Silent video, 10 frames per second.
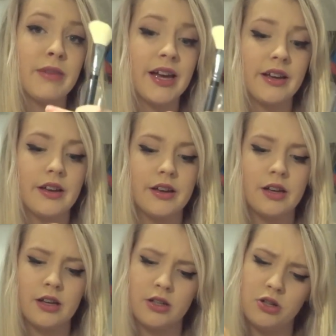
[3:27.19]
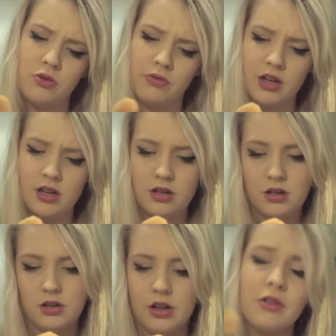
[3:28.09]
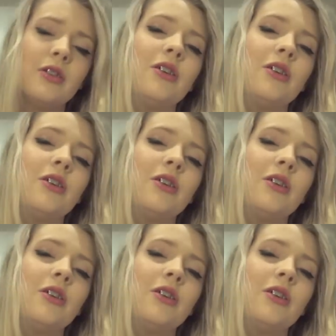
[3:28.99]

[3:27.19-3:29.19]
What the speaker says: MAC 239? No,